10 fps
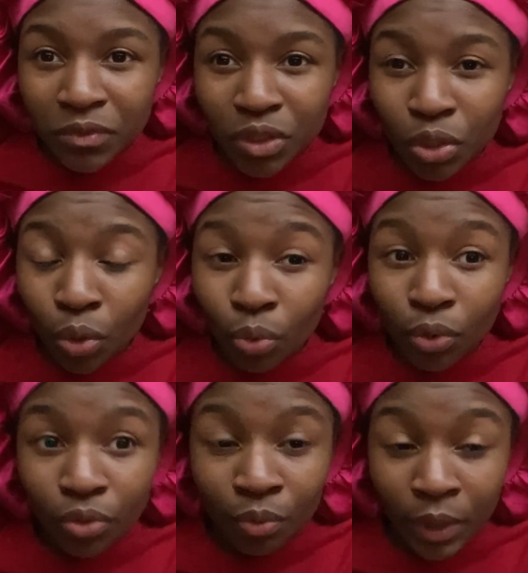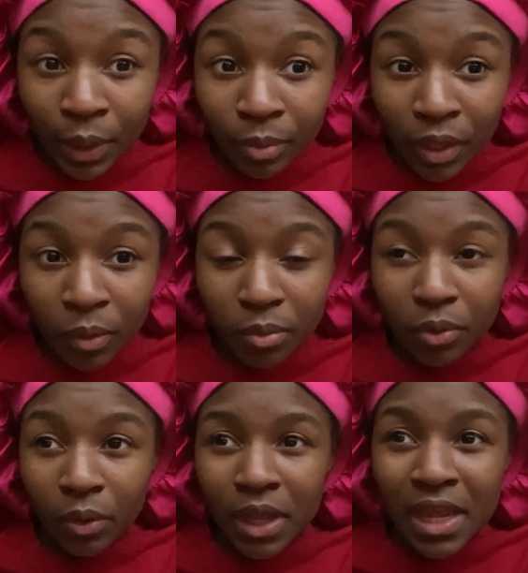2 to 3 people
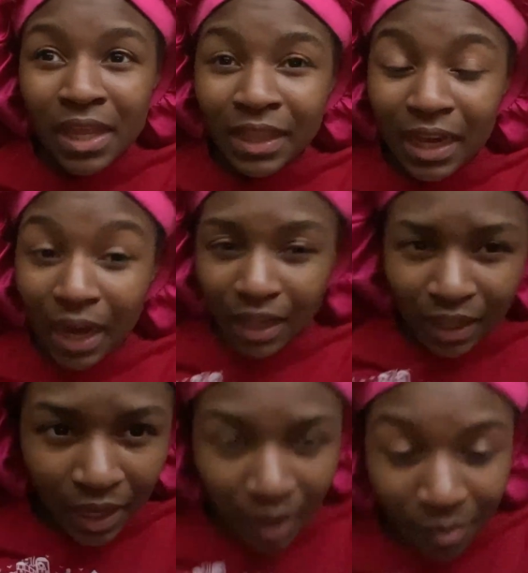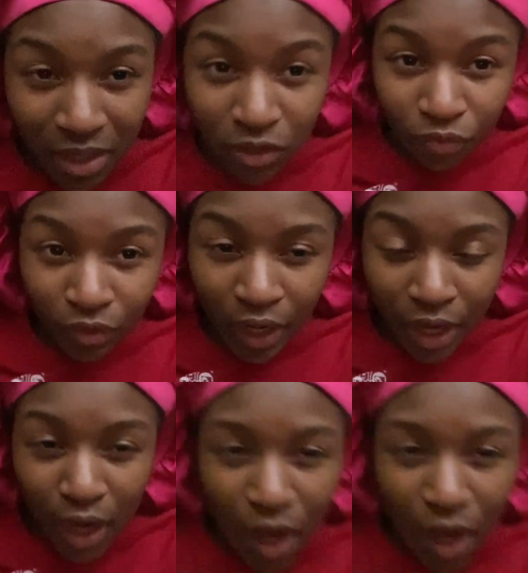that I claim as a friend.